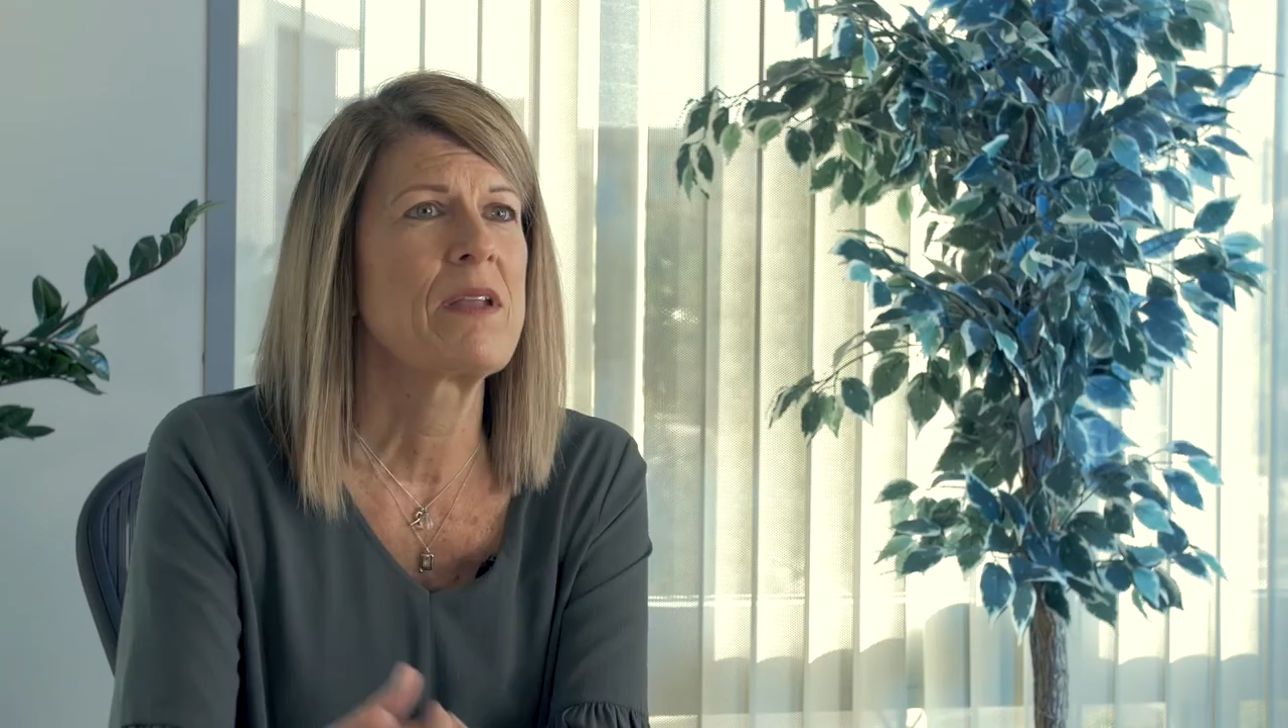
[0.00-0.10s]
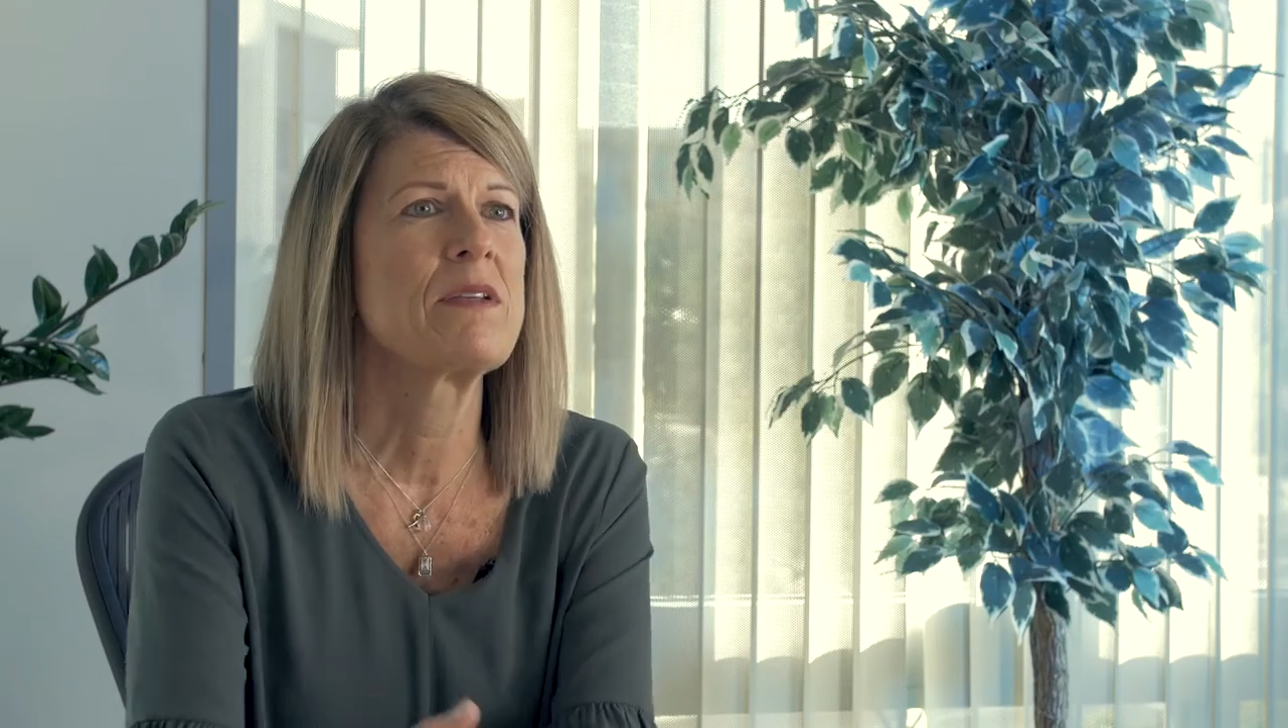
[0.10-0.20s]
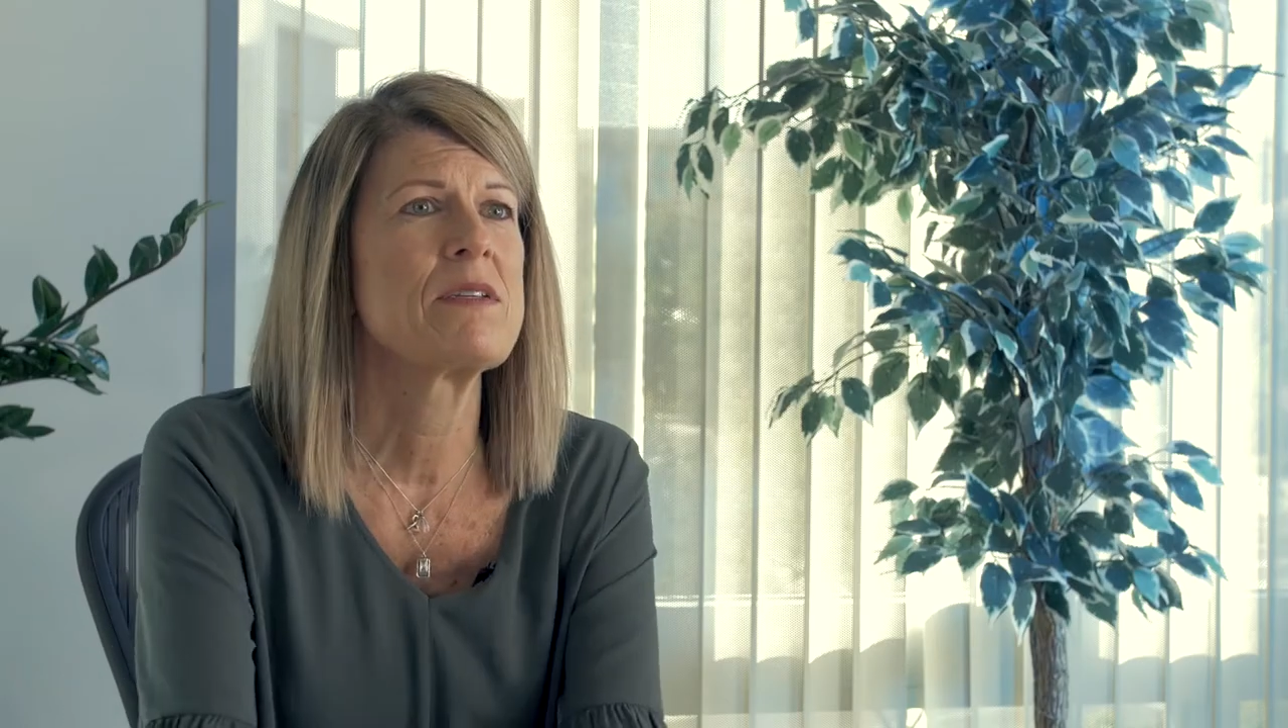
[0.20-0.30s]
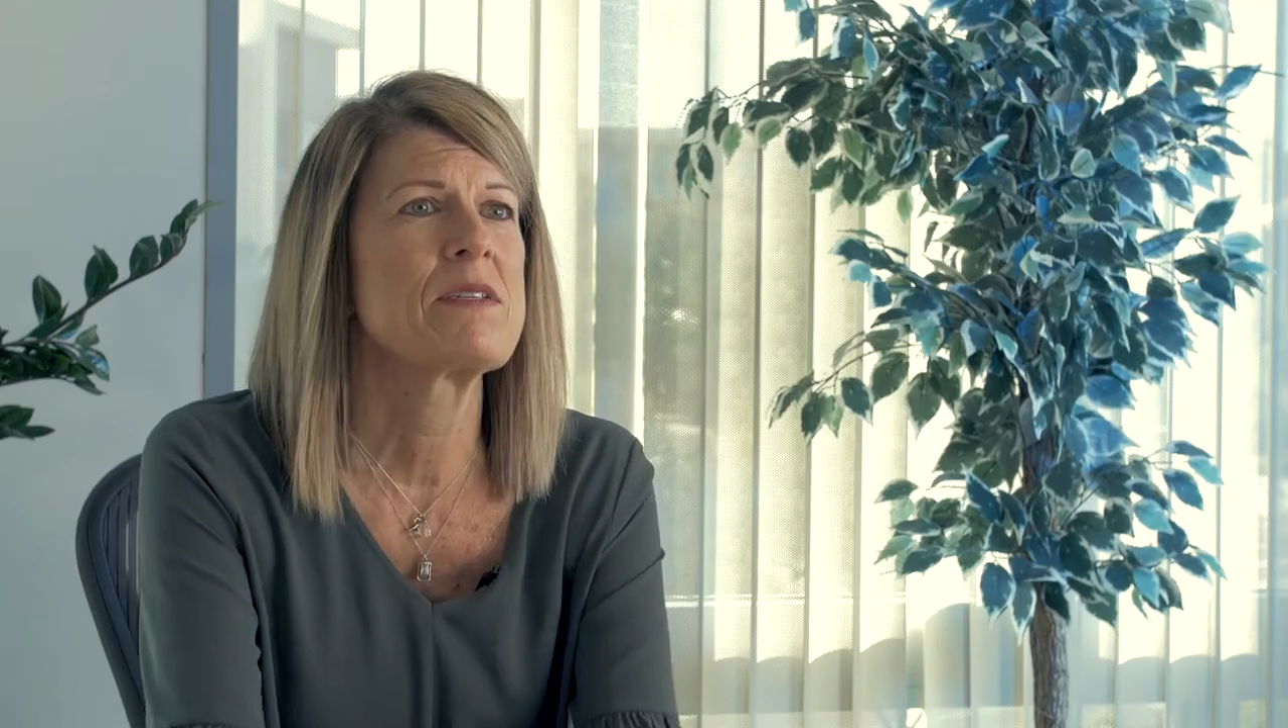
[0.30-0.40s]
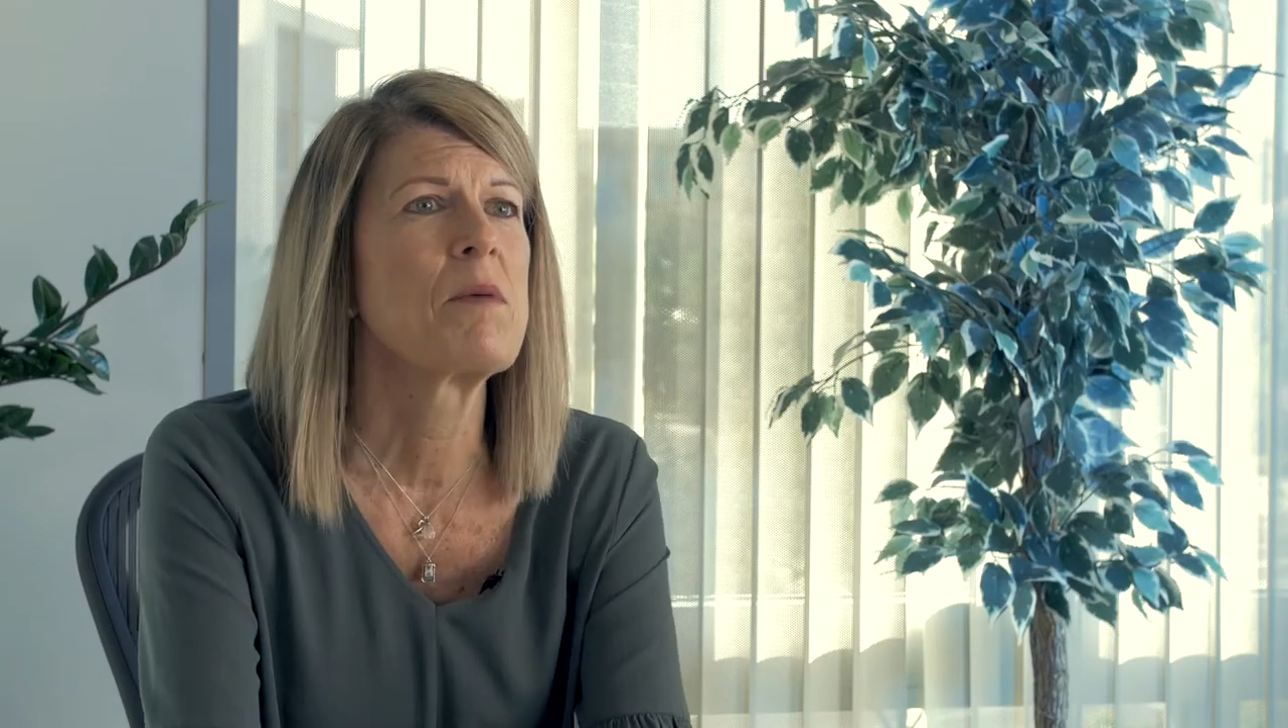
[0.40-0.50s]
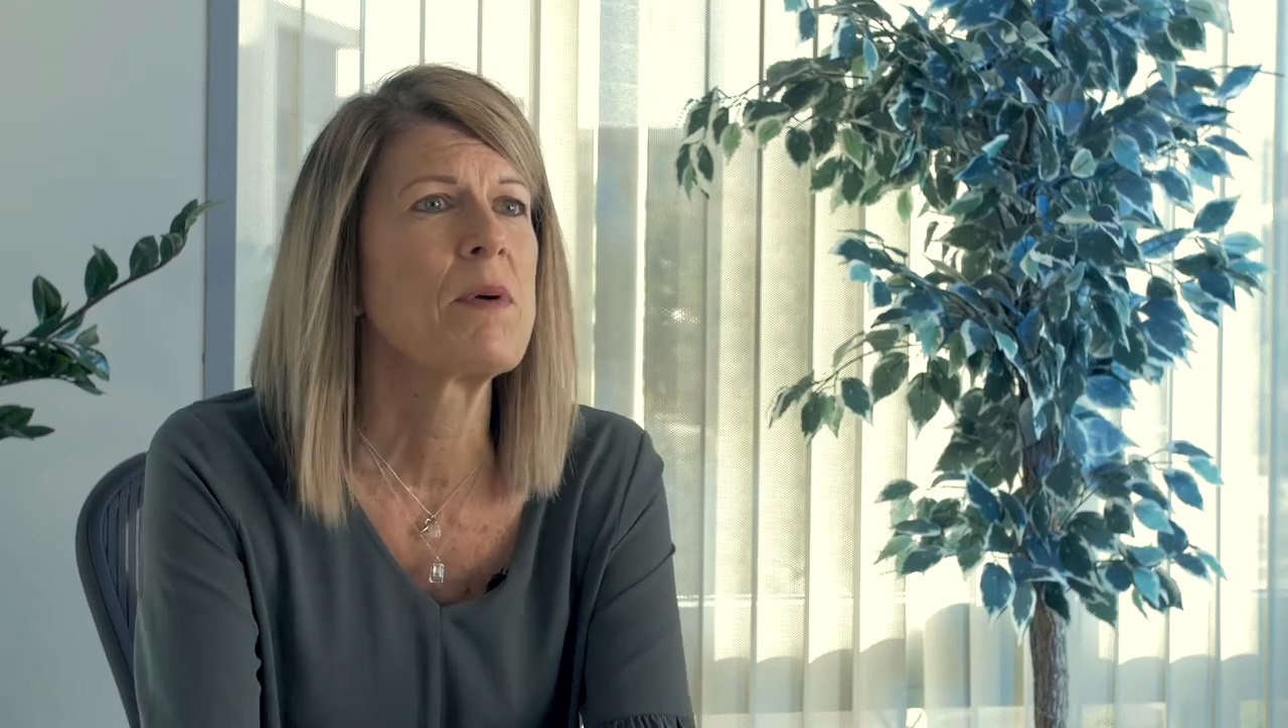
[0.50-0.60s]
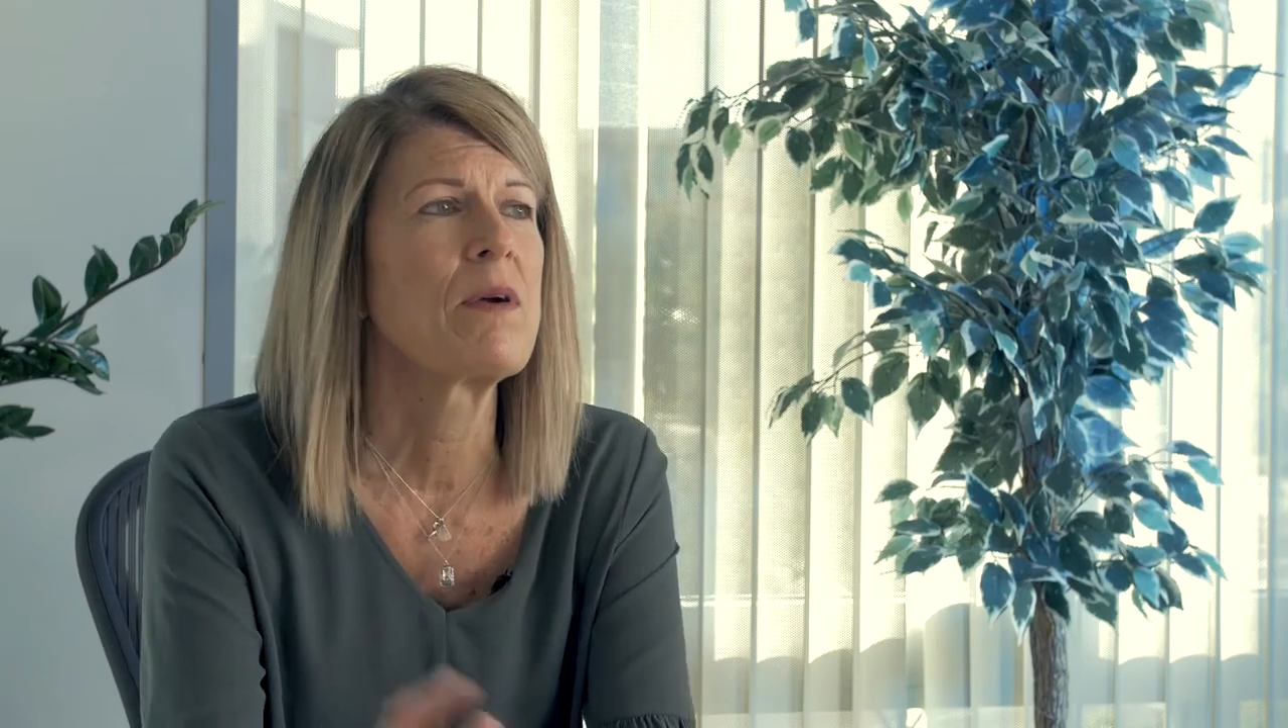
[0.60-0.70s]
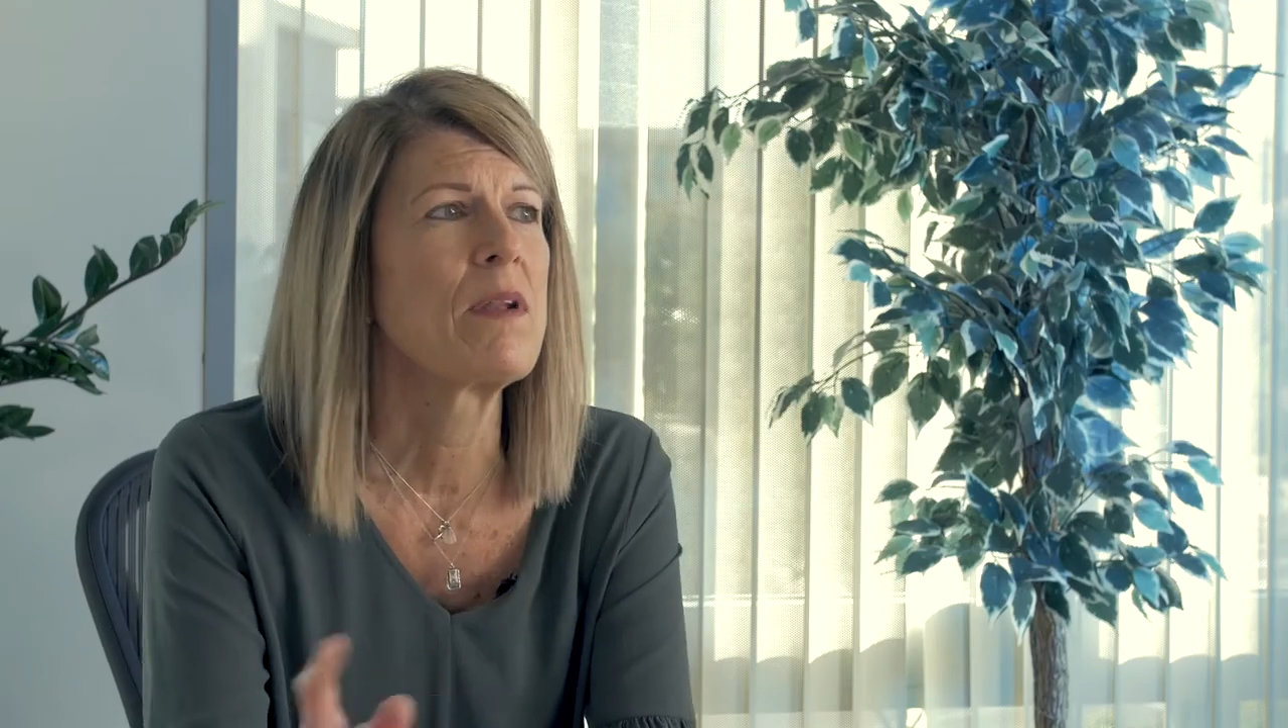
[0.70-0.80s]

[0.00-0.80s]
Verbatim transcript: it in December,